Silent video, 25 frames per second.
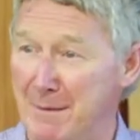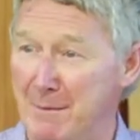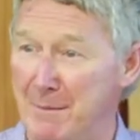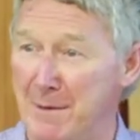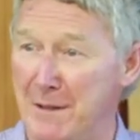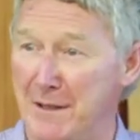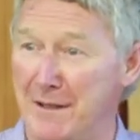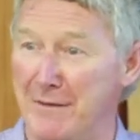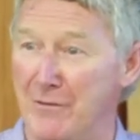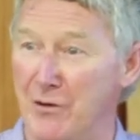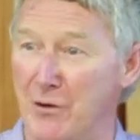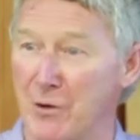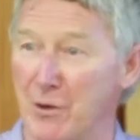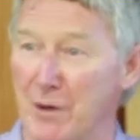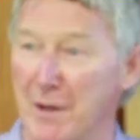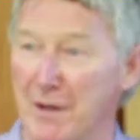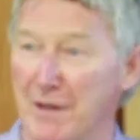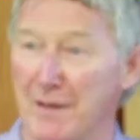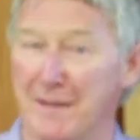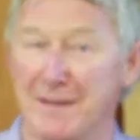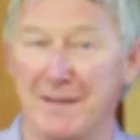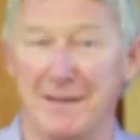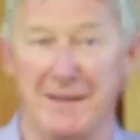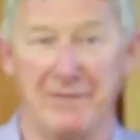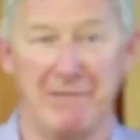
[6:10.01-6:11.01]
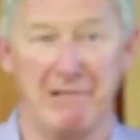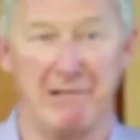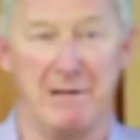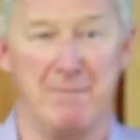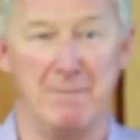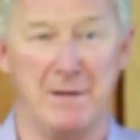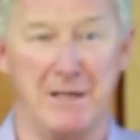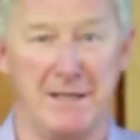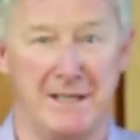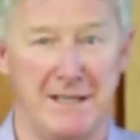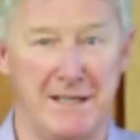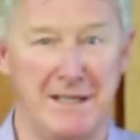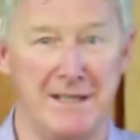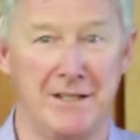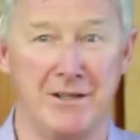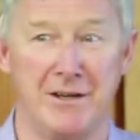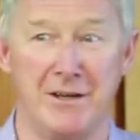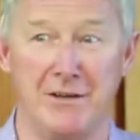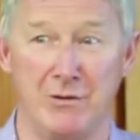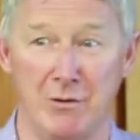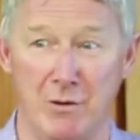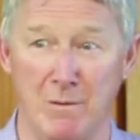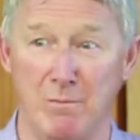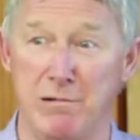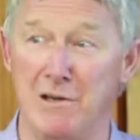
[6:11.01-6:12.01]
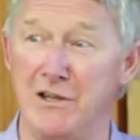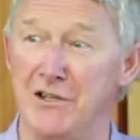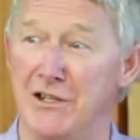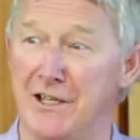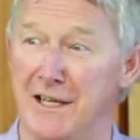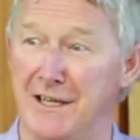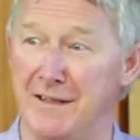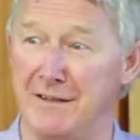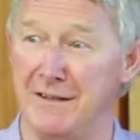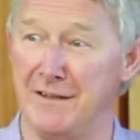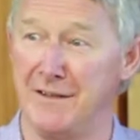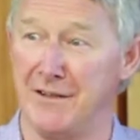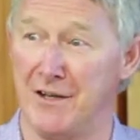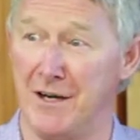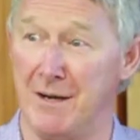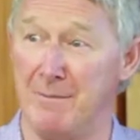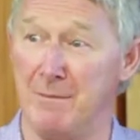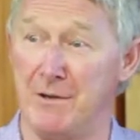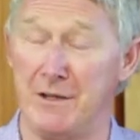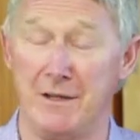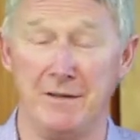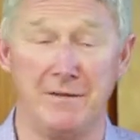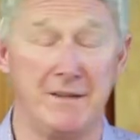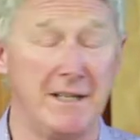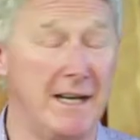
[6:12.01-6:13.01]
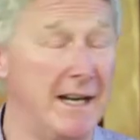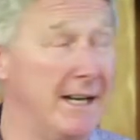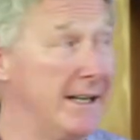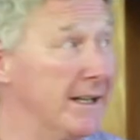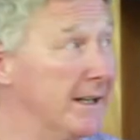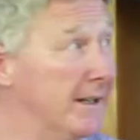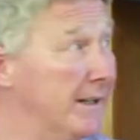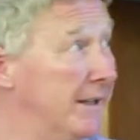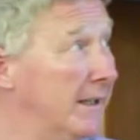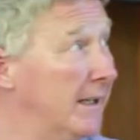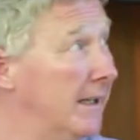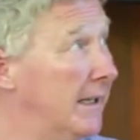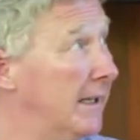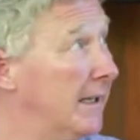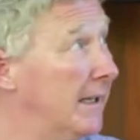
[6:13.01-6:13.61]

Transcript: many of you are, are very busy, so I do appreciate the time that you've taken.